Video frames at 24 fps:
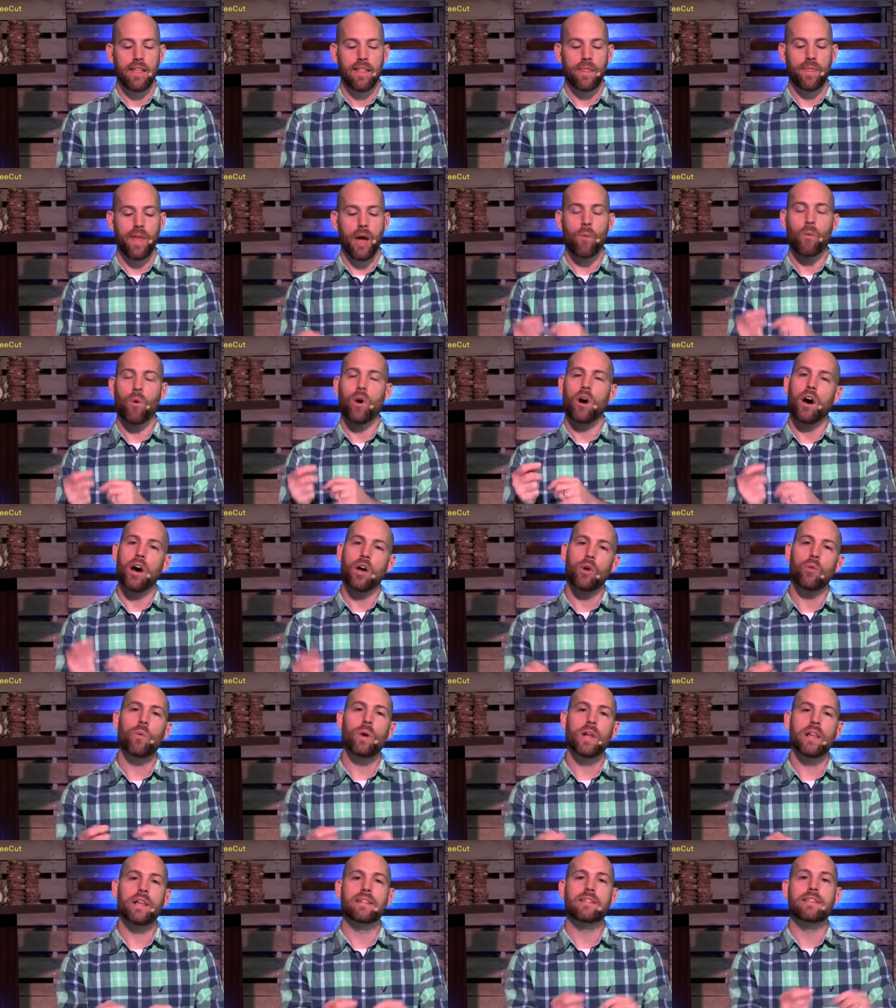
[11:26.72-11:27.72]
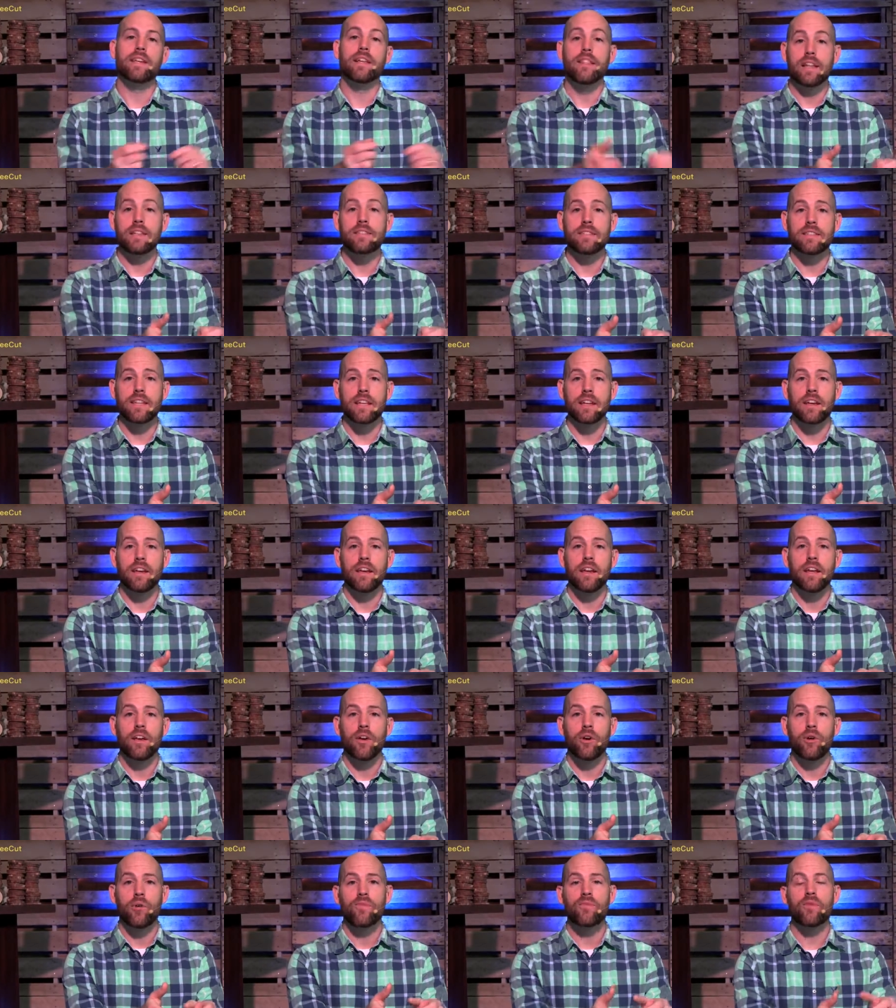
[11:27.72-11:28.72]
that we're unwilling to listen
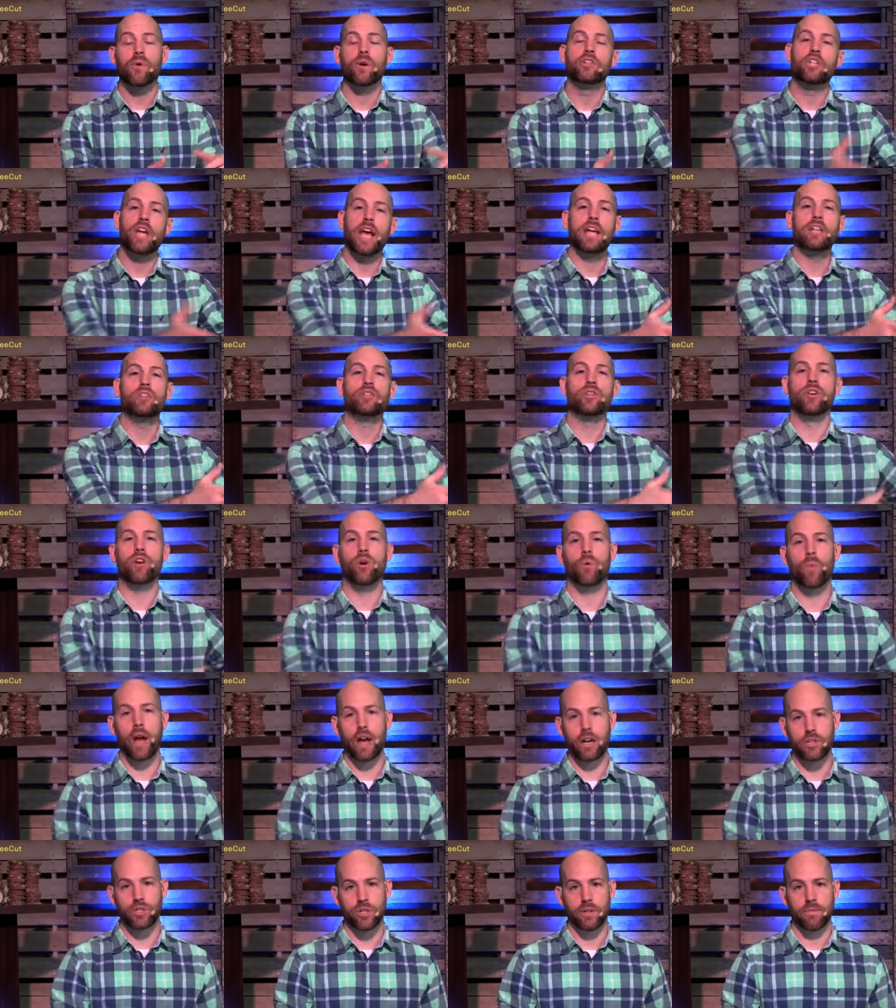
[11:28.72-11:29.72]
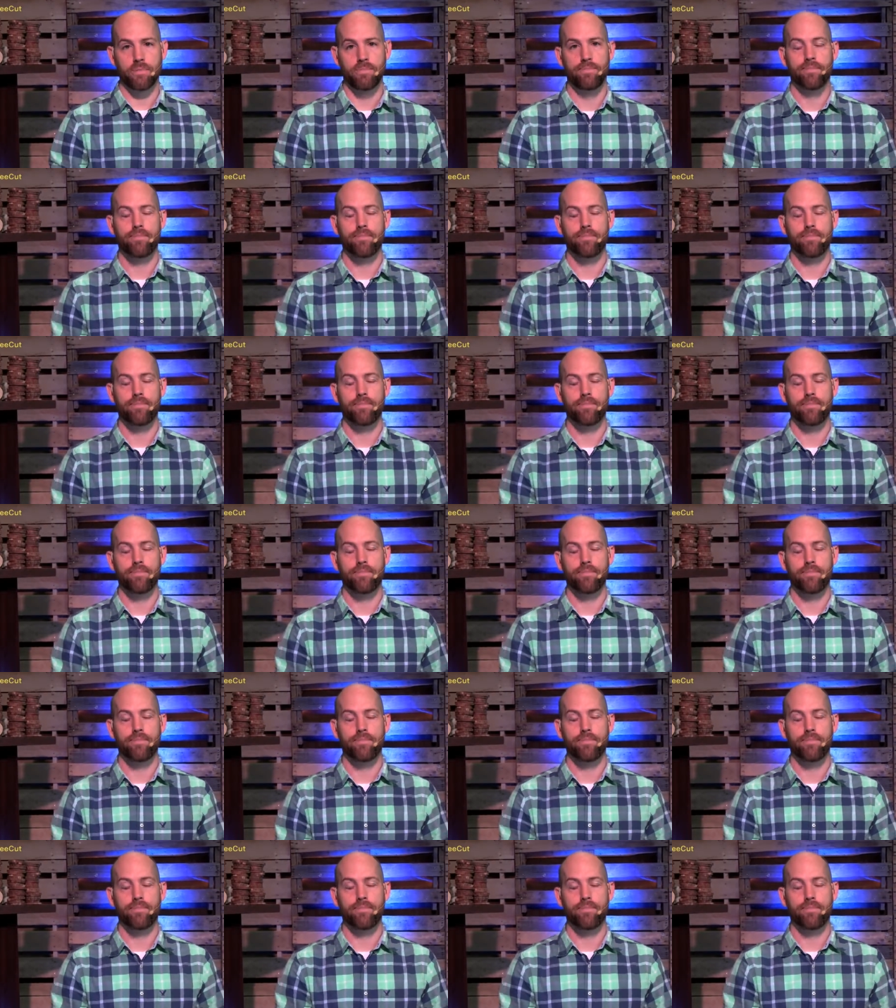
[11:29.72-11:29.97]
for a change in direction.